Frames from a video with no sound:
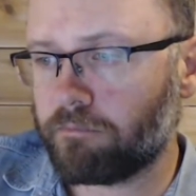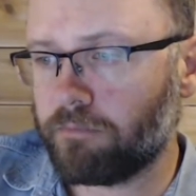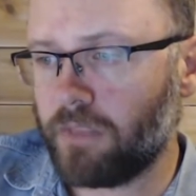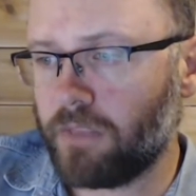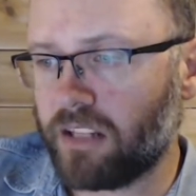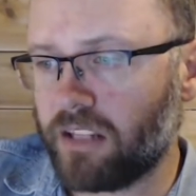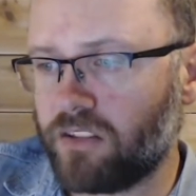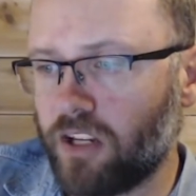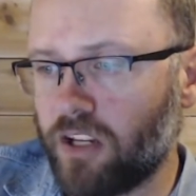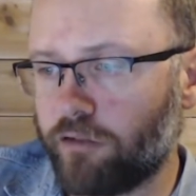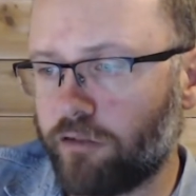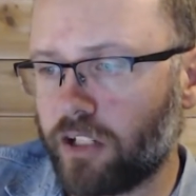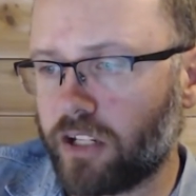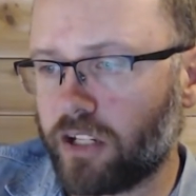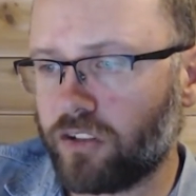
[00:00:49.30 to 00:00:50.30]
it's
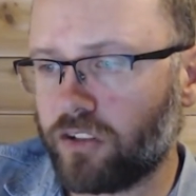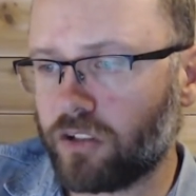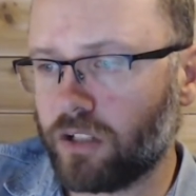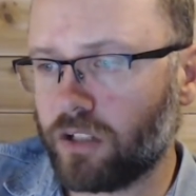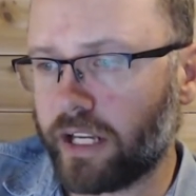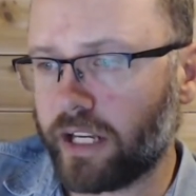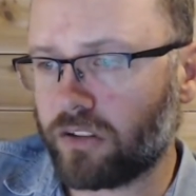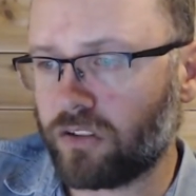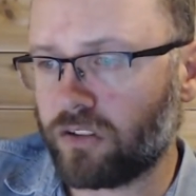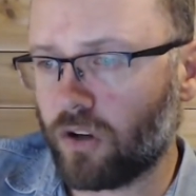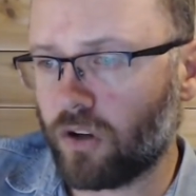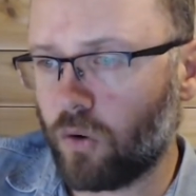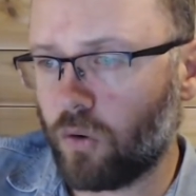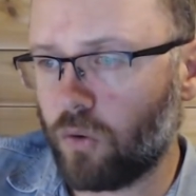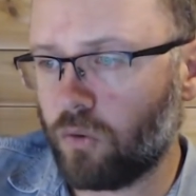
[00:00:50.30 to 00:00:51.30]
different because you're like a
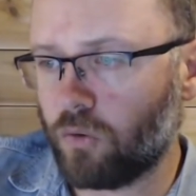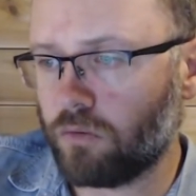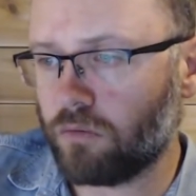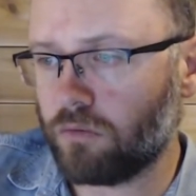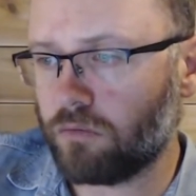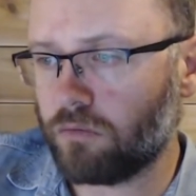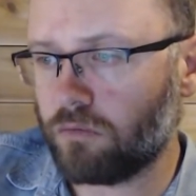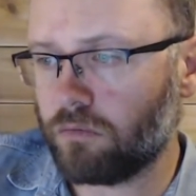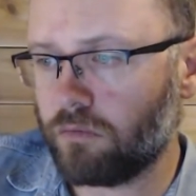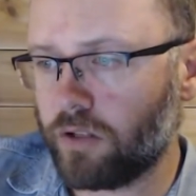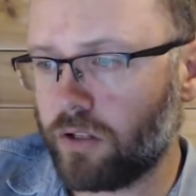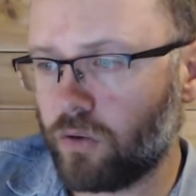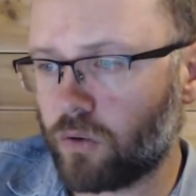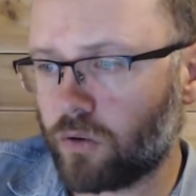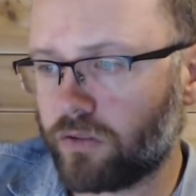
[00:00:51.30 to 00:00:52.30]
zone.
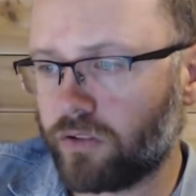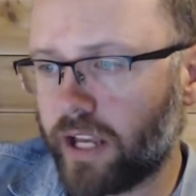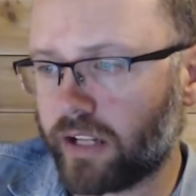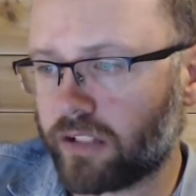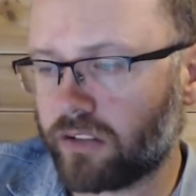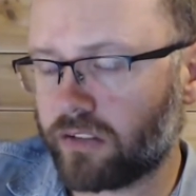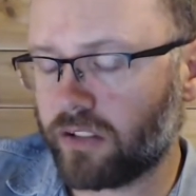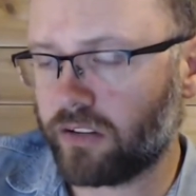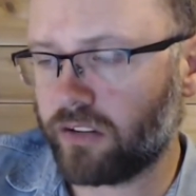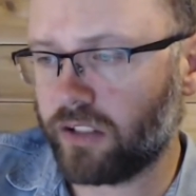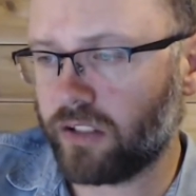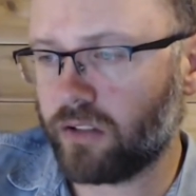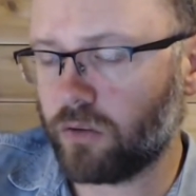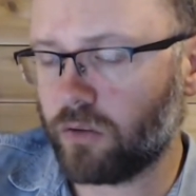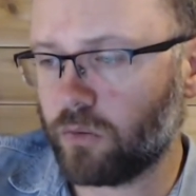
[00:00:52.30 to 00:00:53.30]
In North Texas, I
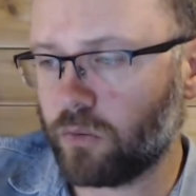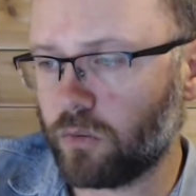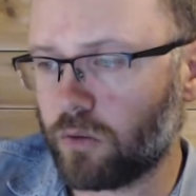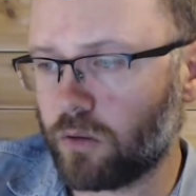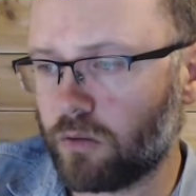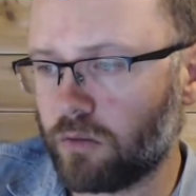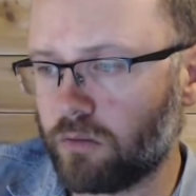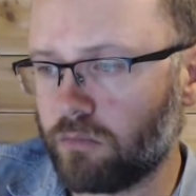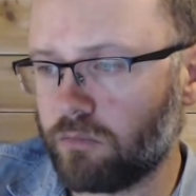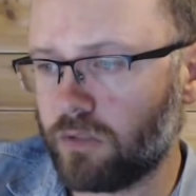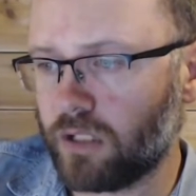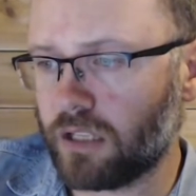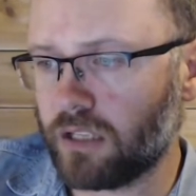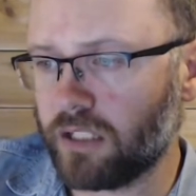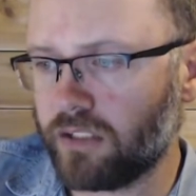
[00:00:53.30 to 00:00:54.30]
think you are
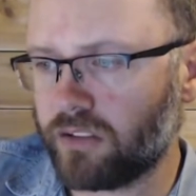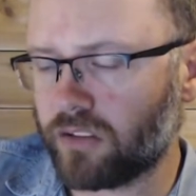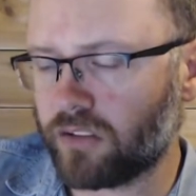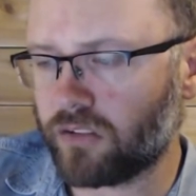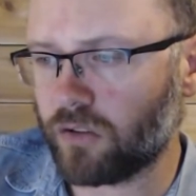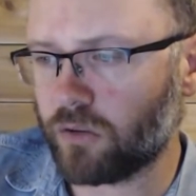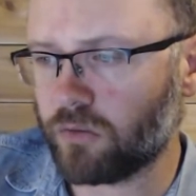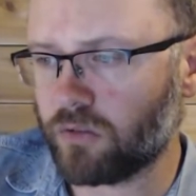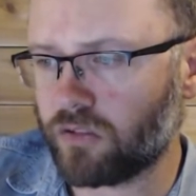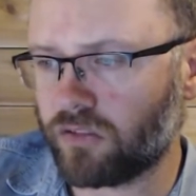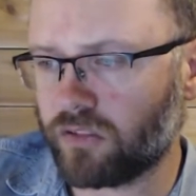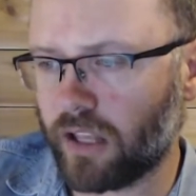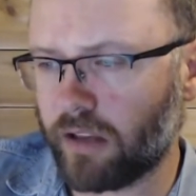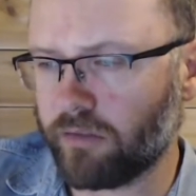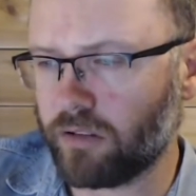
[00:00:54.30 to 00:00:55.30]
at least a zone
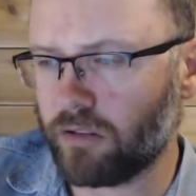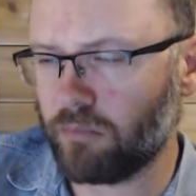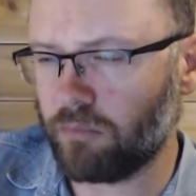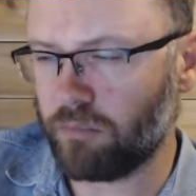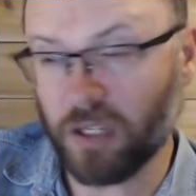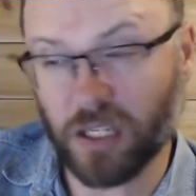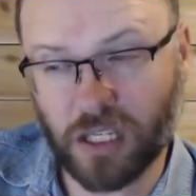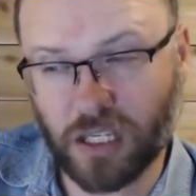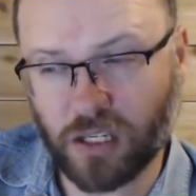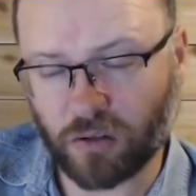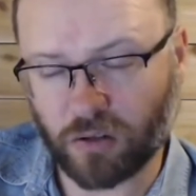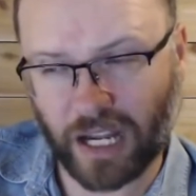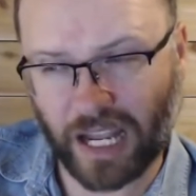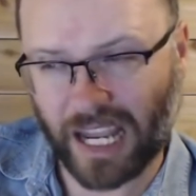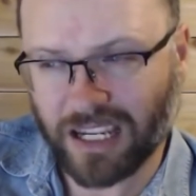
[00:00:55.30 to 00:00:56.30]
7B
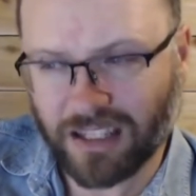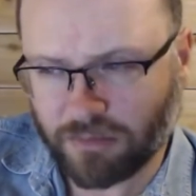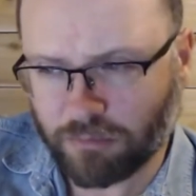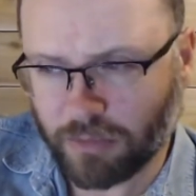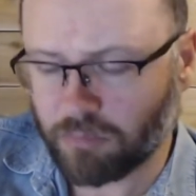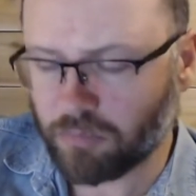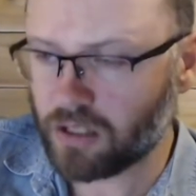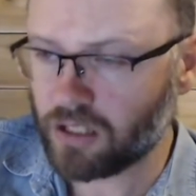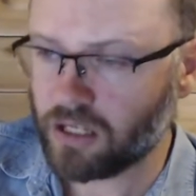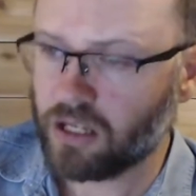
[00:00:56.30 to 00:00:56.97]
or 8 maybe.